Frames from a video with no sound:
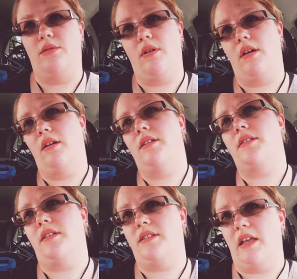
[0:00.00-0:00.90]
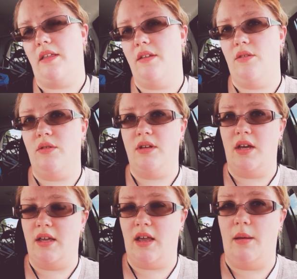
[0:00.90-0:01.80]
you honestly say that you can
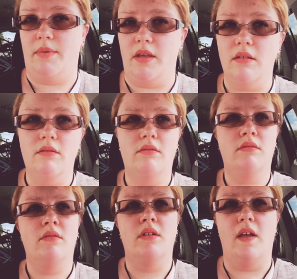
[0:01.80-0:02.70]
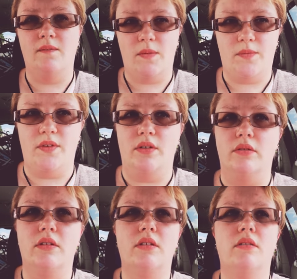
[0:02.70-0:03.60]
die happy and
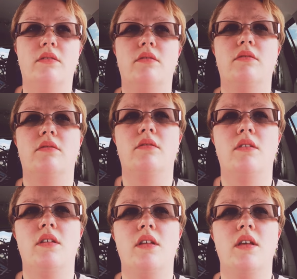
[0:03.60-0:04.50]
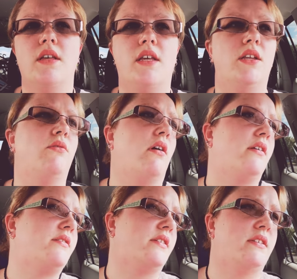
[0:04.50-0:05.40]
fulfilled? Can you
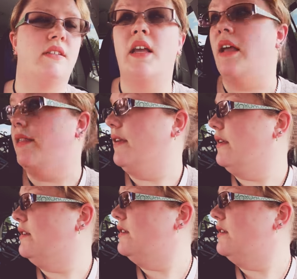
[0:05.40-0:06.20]
honestly say that